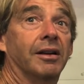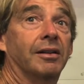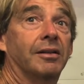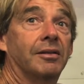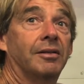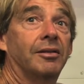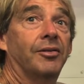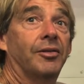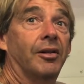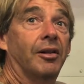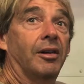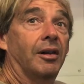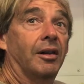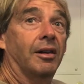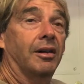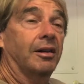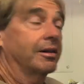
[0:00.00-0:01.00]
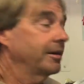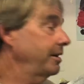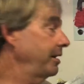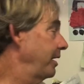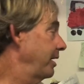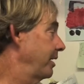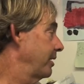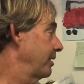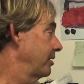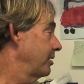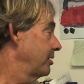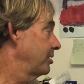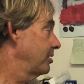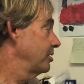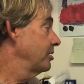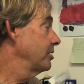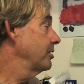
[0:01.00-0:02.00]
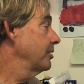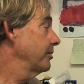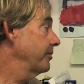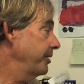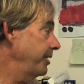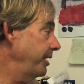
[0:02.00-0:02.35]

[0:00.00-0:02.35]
be a good practice for us.